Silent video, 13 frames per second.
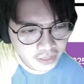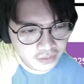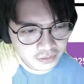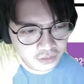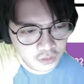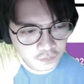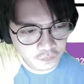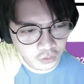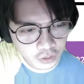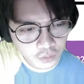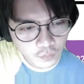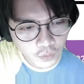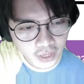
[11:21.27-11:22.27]
This is
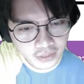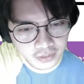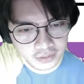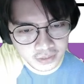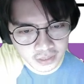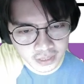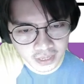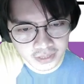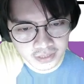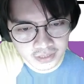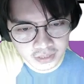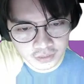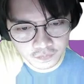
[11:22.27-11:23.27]
volume 1 and
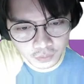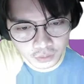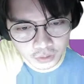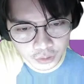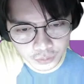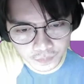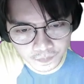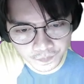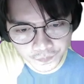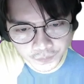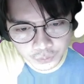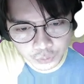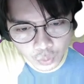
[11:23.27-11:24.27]
this is volume
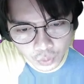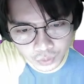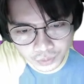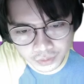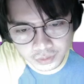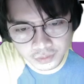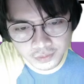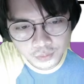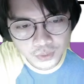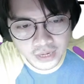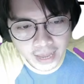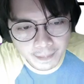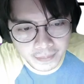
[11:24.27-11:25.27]
2. What
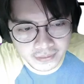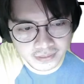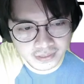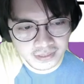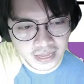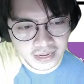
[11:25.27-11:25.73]
happens is that